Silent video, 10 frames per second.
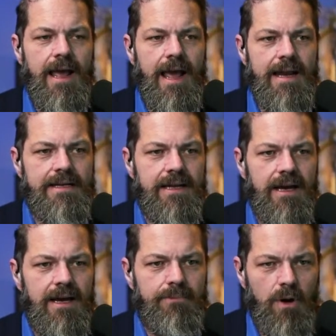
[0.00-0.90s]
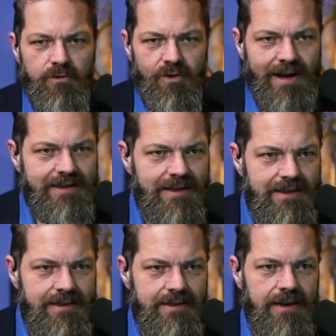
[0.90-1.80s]
And Pope
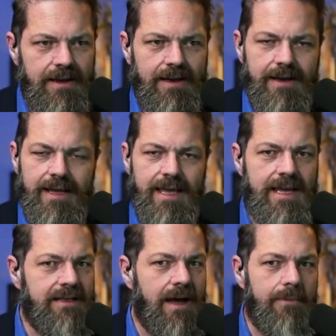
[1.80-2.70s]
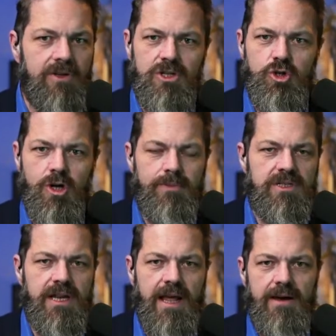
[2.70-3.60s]
Francis, he doubles and
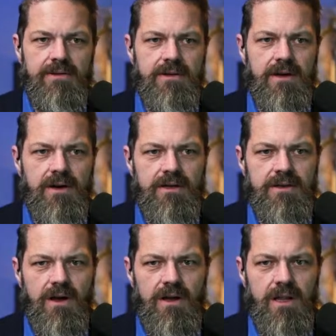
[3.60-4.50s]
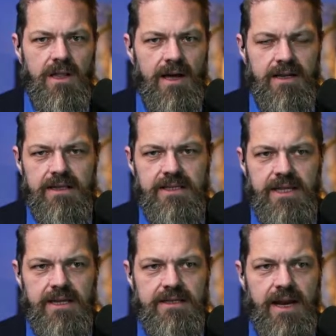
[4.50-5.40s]
triples down on a lot of these
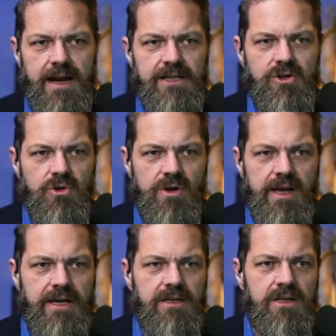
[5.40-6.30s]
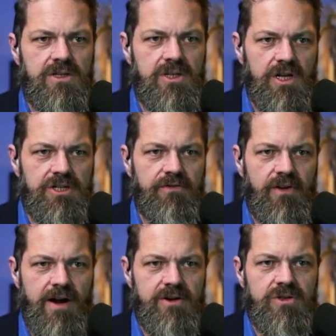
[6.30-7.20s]
things, and it's created such a
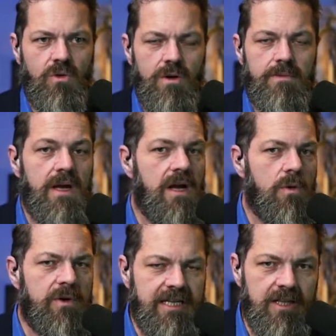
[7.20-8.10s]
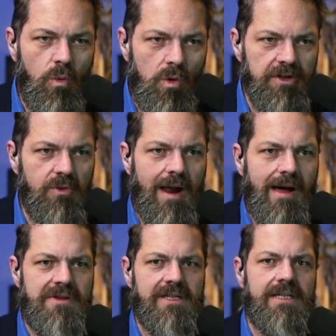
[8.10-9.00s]
firestorm. We see the world
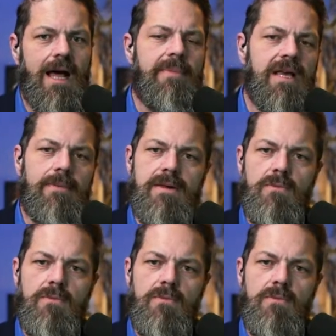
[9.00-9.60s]
around us not becoming